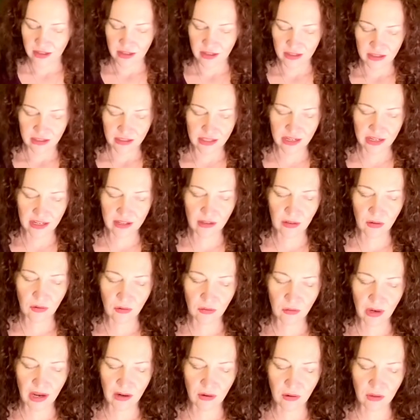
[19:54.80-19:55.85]
Now,
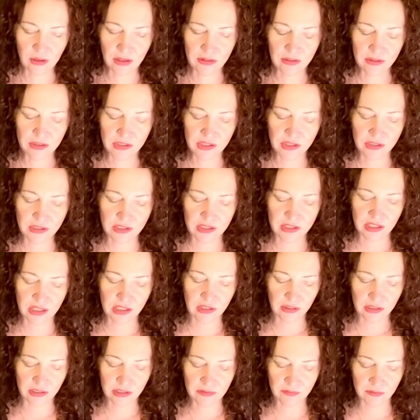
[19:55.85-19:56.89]
how others are seeing or
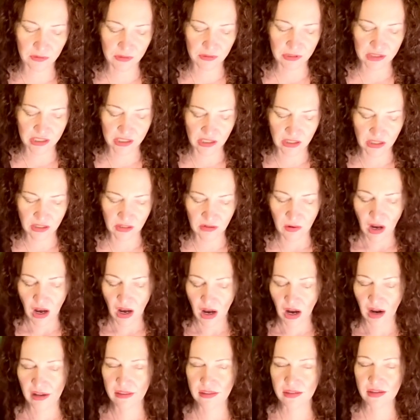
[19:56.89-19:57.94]
influencing you,
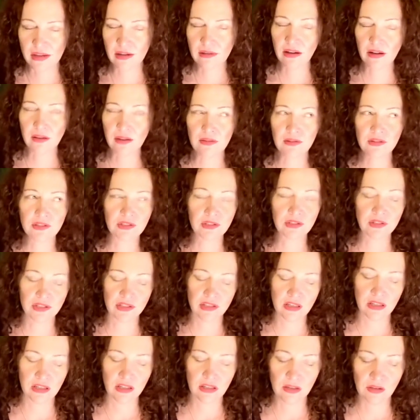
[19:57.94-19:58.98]
I think others are
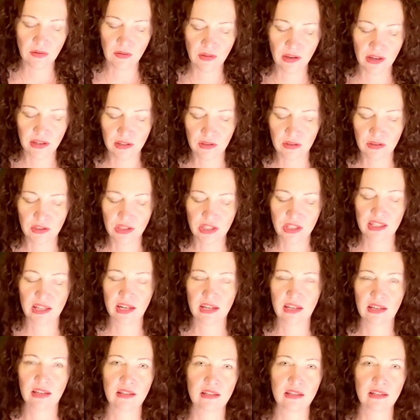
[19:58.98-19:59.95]
seeing you that you're just taking